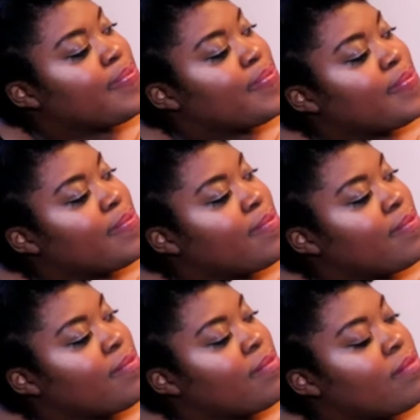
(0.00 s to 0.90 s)

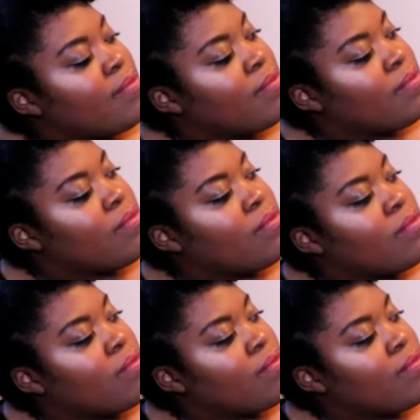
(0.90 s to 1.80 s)

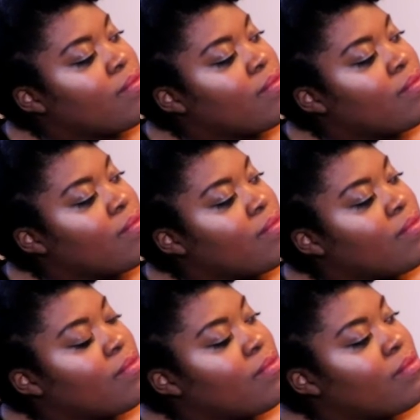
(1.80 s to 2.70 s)

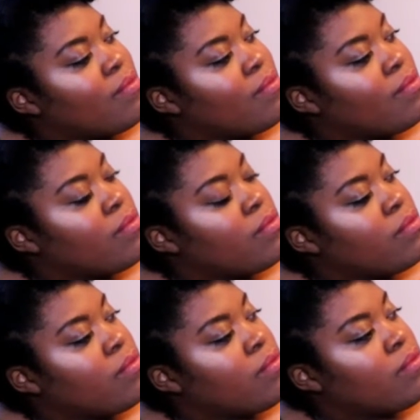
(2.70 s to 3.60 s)

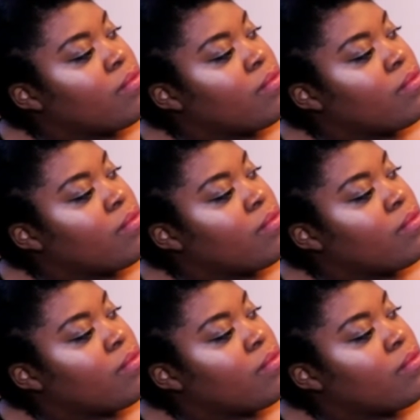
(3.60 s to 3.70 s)
(not speaking)